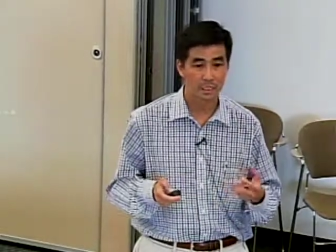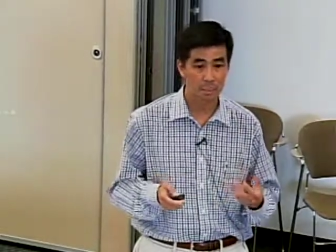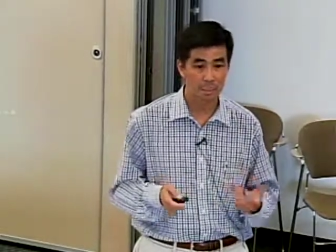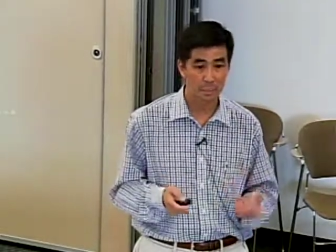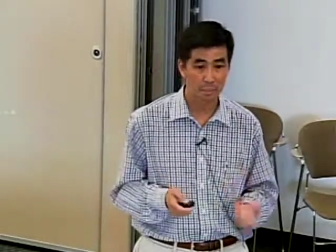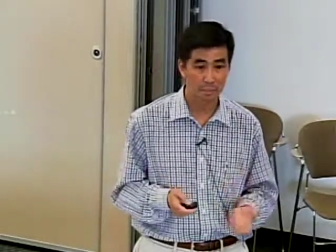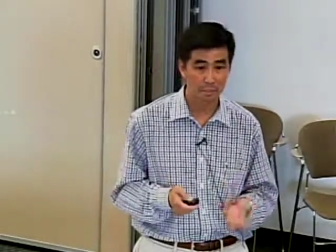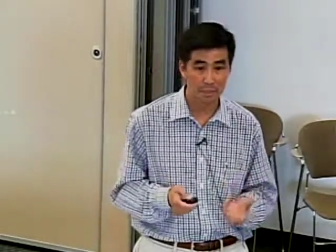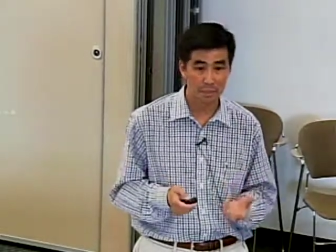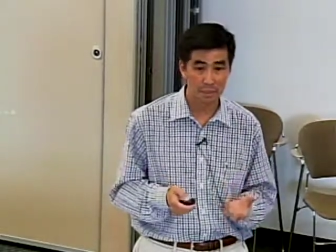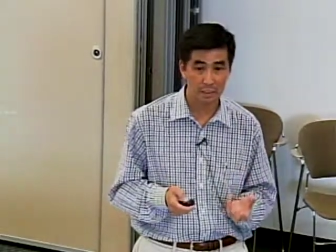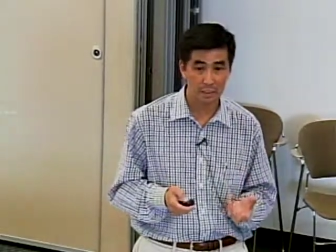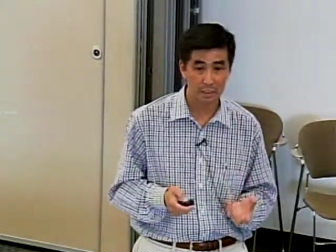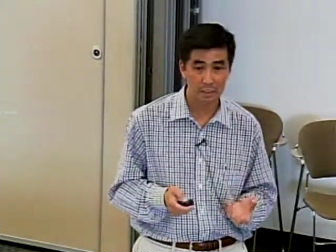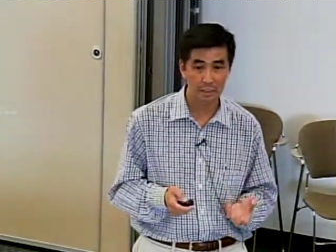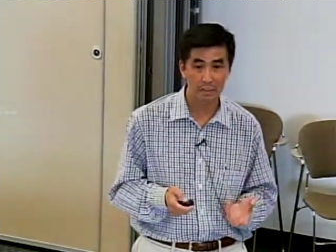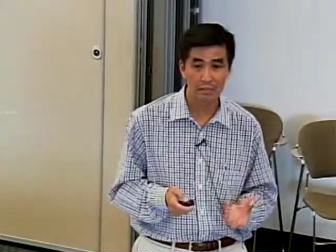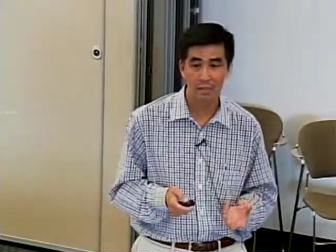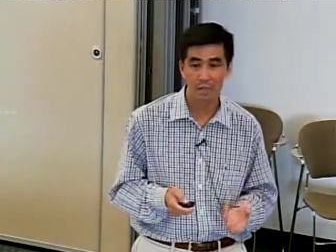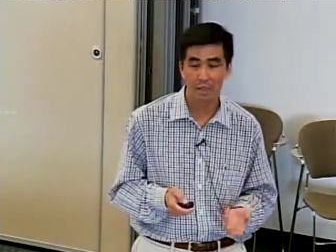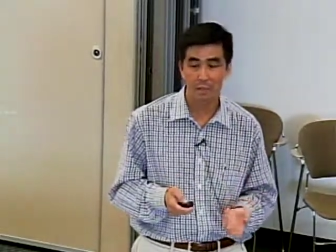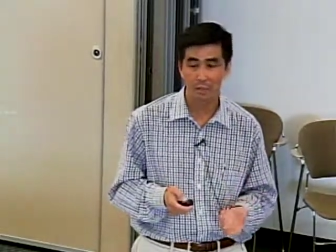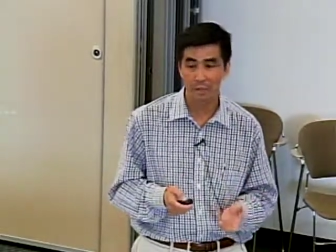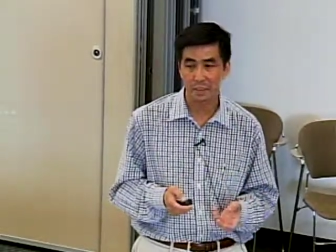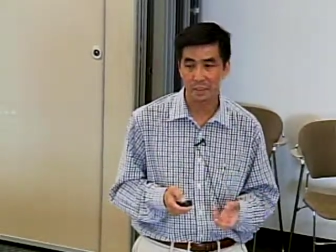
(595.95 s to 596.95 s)
typically
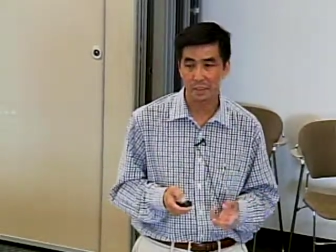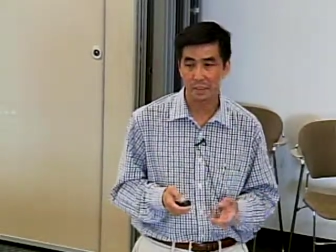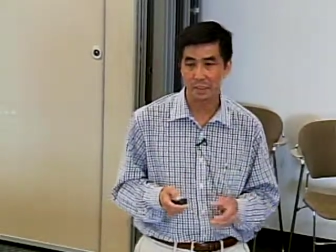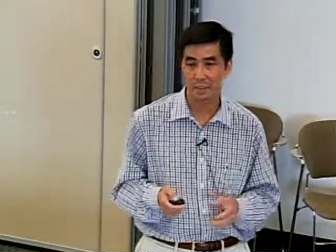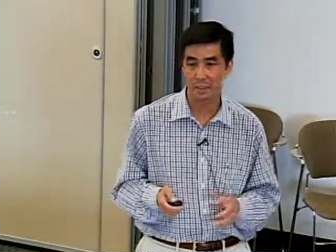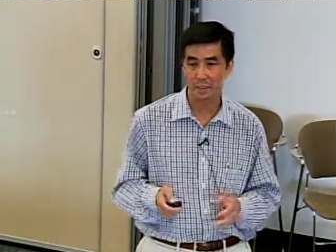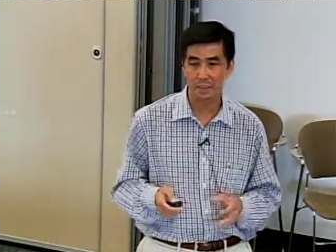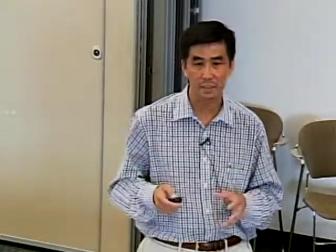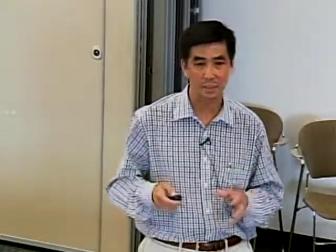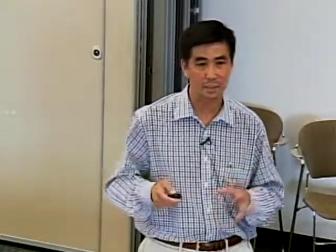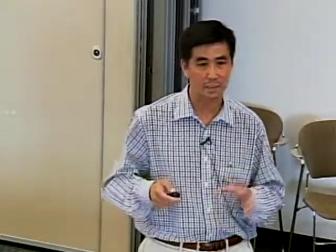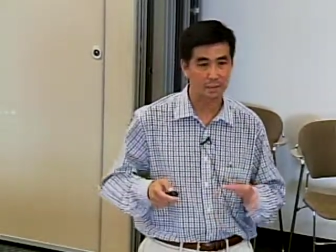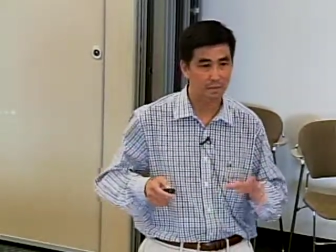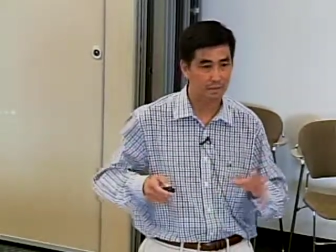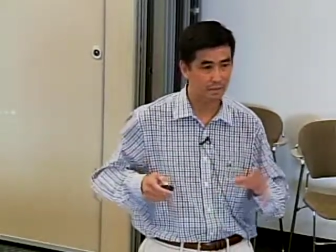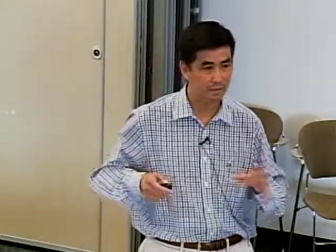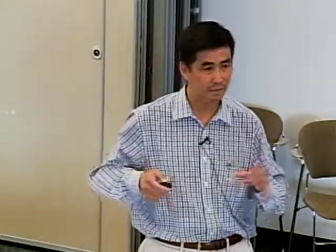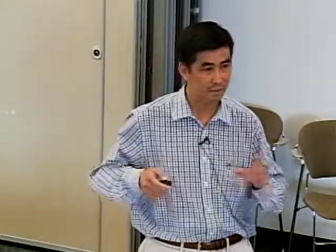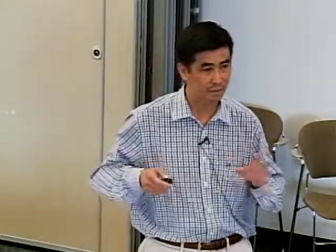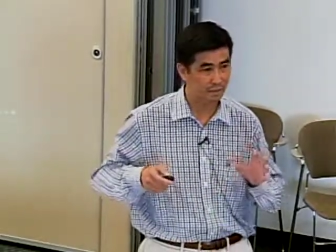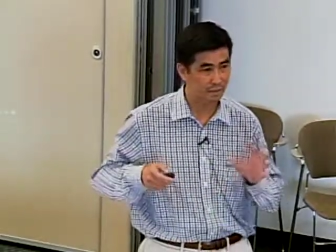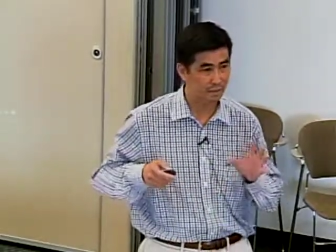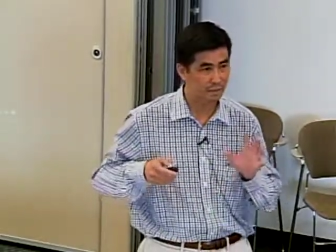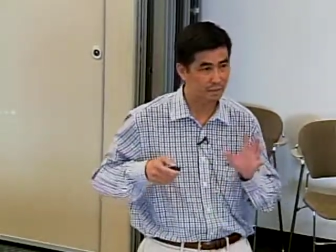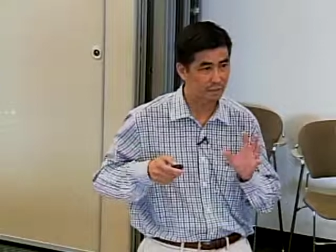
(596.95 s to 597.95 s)
developing kids and
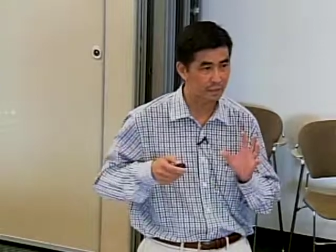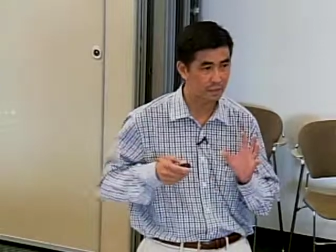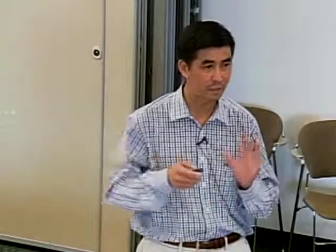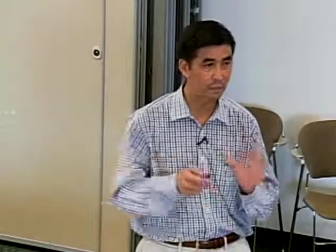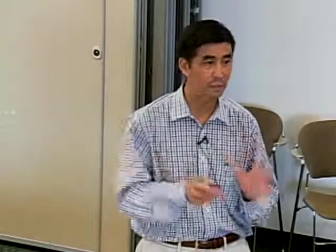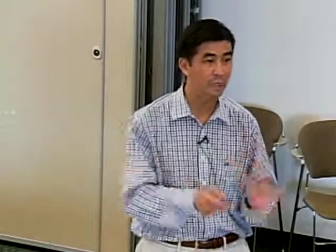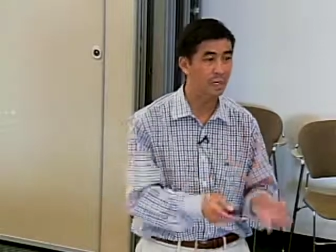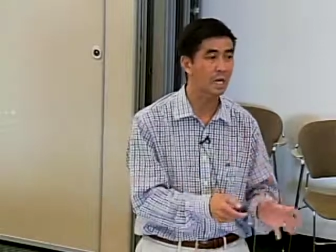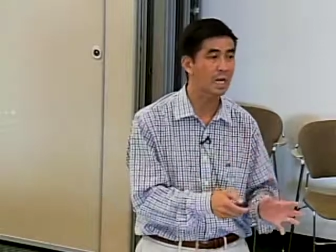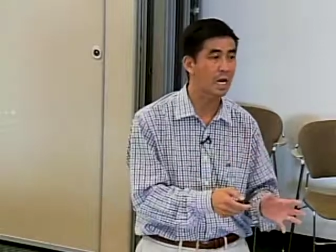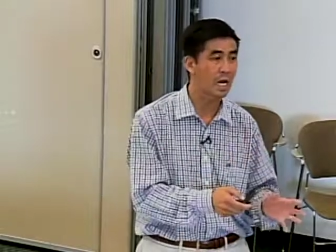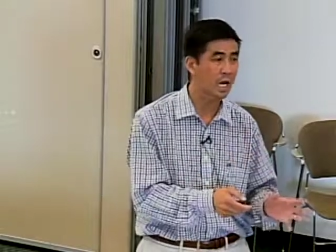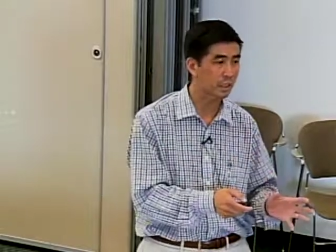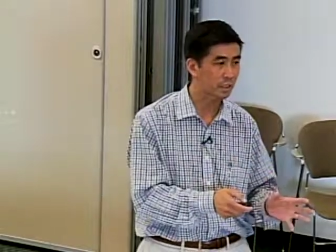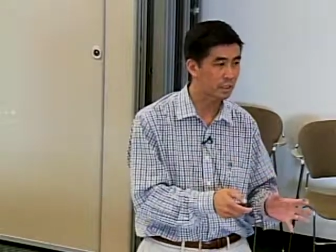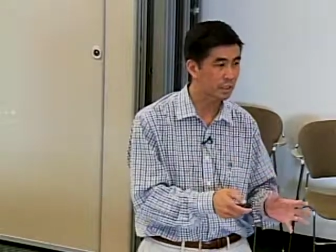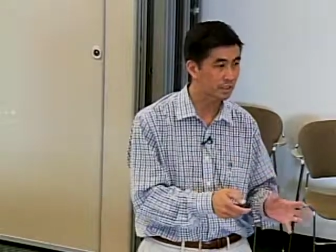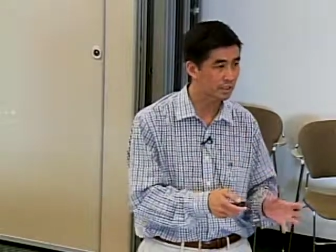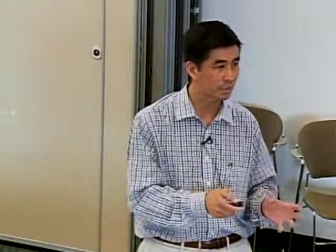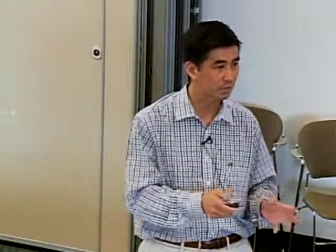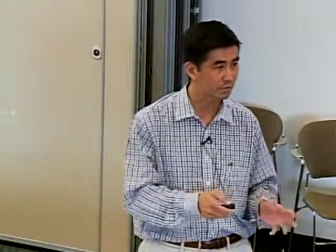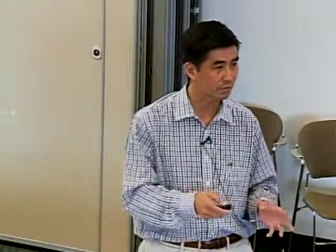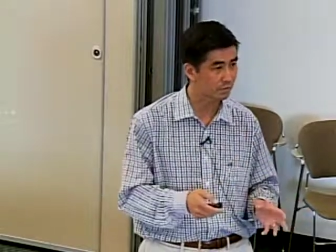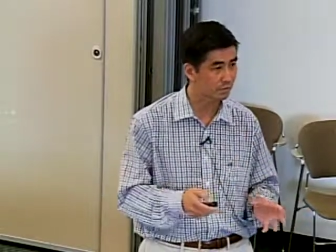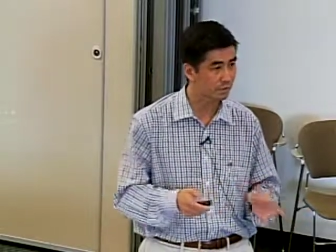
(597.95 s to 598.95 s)
then giving them
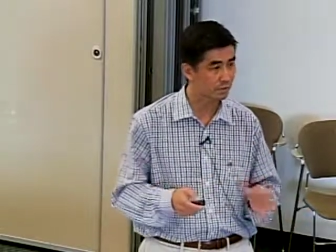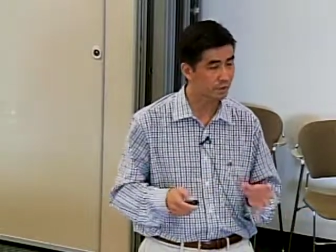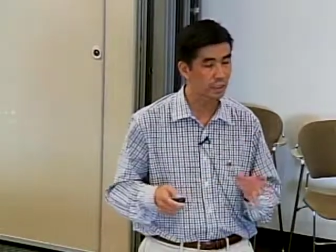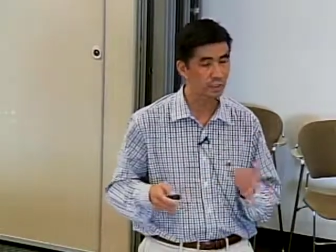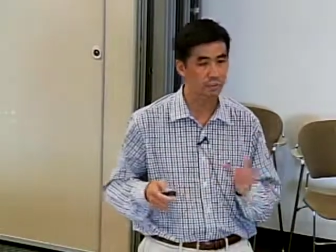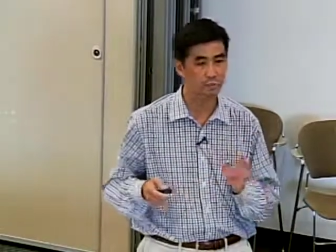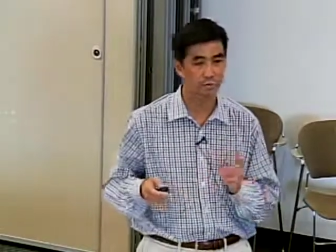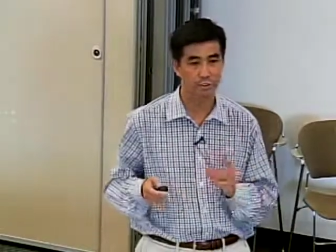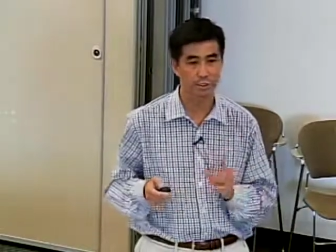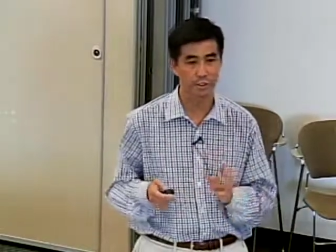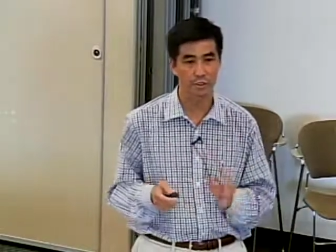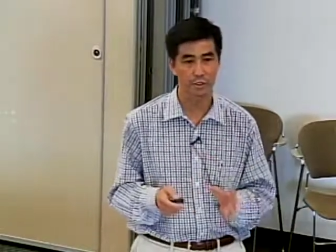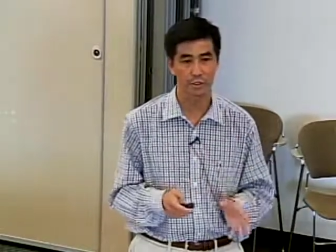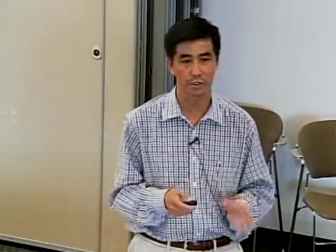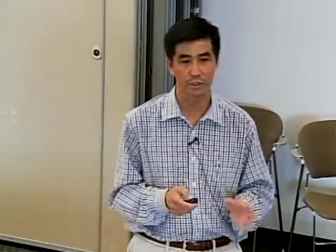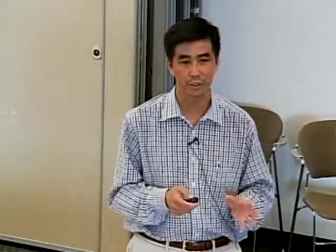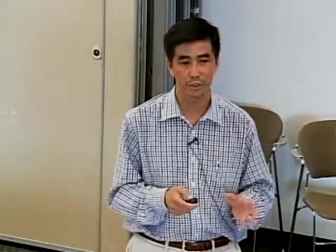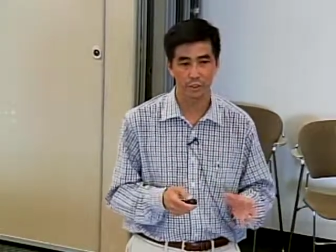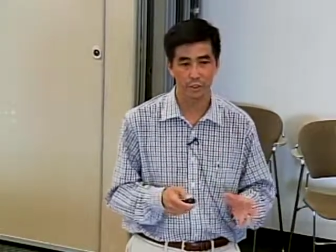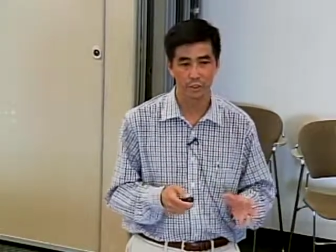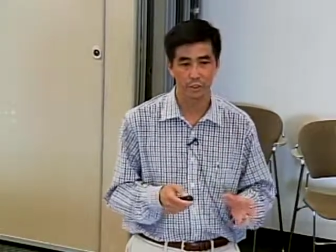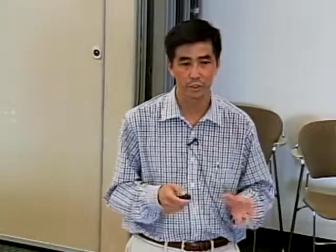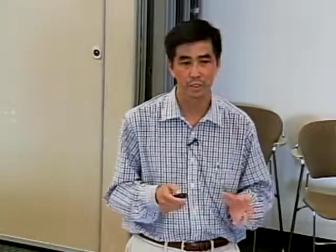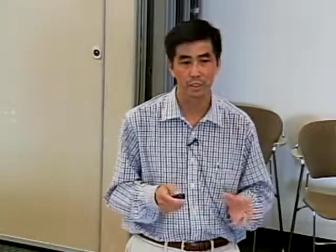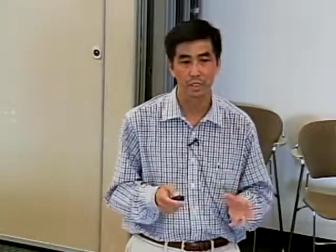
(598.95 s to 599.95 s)
concoctions of food coloring or
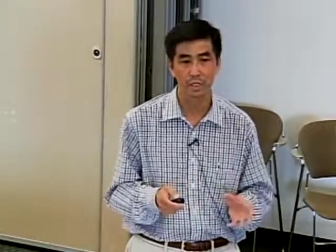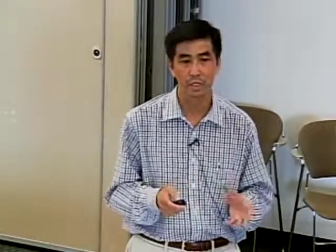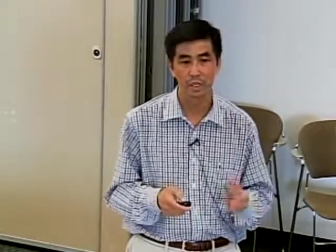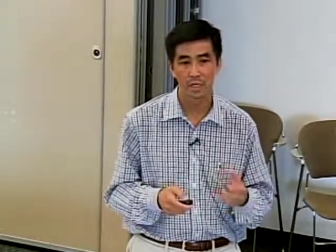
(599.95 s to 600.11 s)
sugar